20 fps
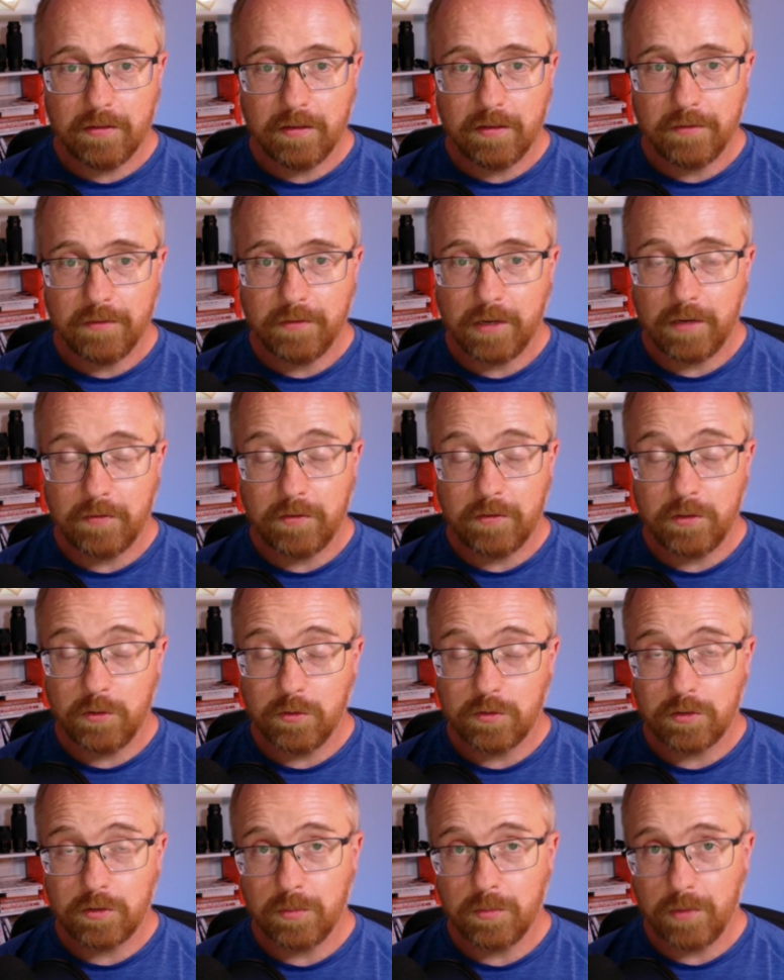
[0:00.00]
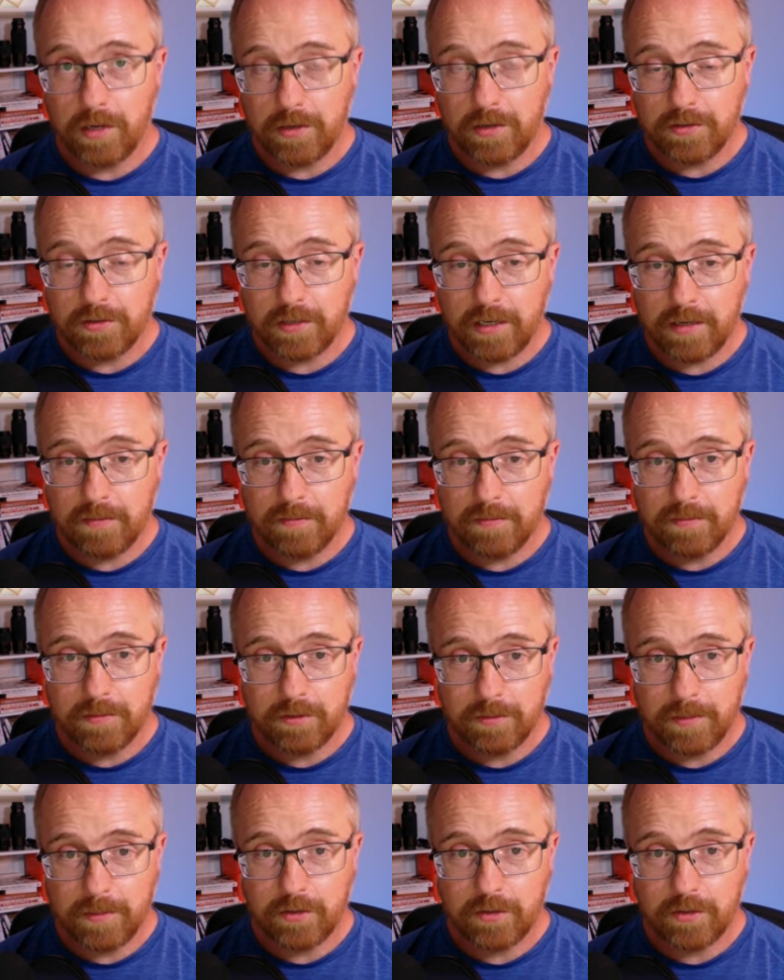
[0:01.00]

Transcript: If you have two, it's going to break your site. So make